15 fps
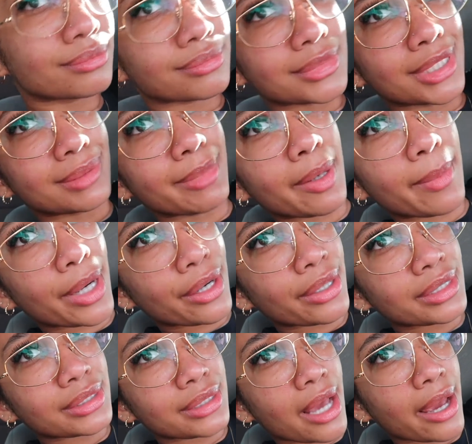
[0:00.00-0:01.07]
because my
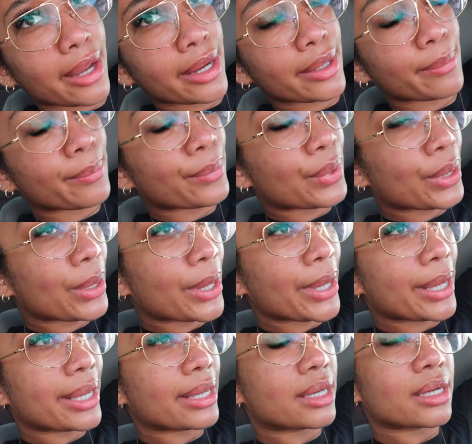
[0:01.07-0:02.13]
battery is dying. But
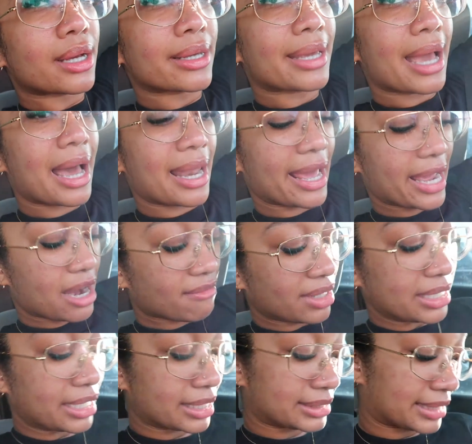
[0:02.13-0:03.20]
like yeah, like
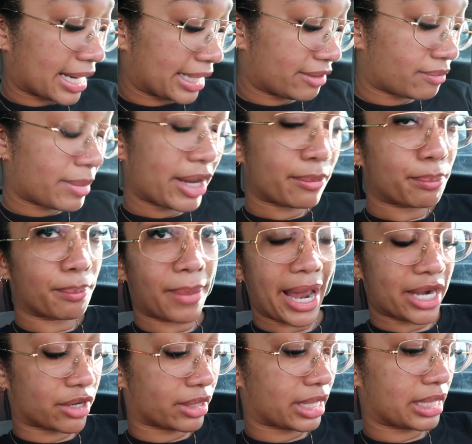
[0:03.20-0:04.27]
everything is dying. Even my
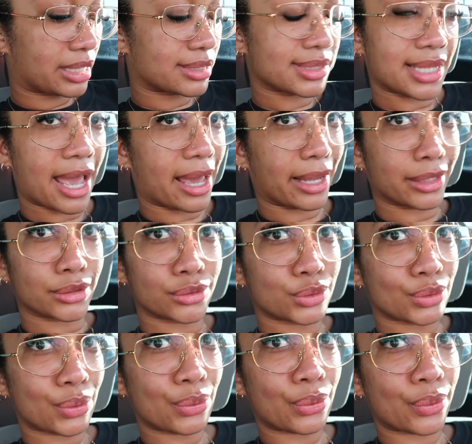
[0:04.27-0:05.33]
battery is dying.
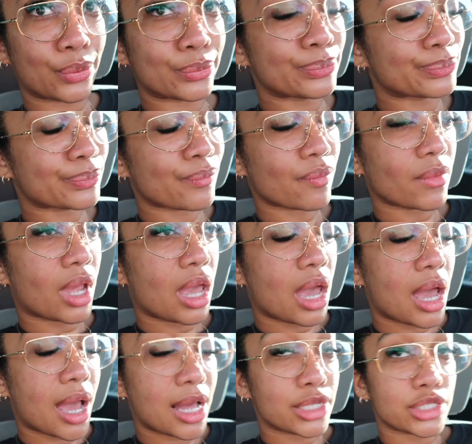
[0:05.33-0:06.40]
So
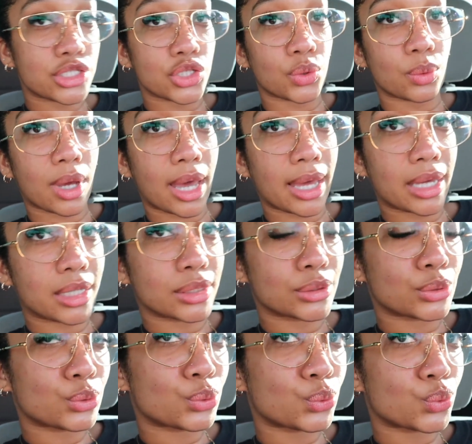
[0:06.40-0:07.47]
I'll see you guys
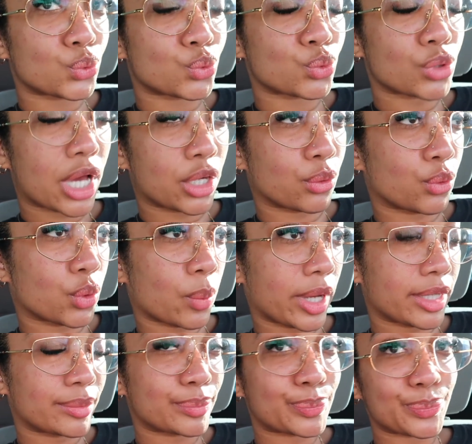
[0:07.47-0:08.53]
I don't know
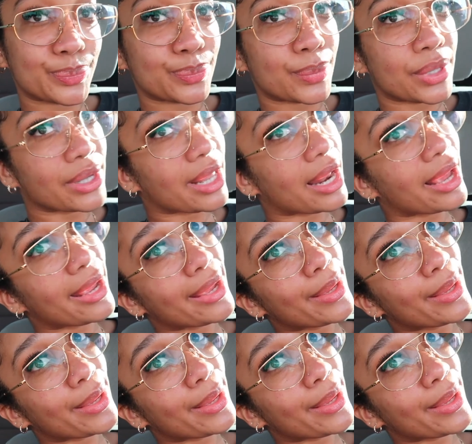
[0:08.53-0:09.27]
when but like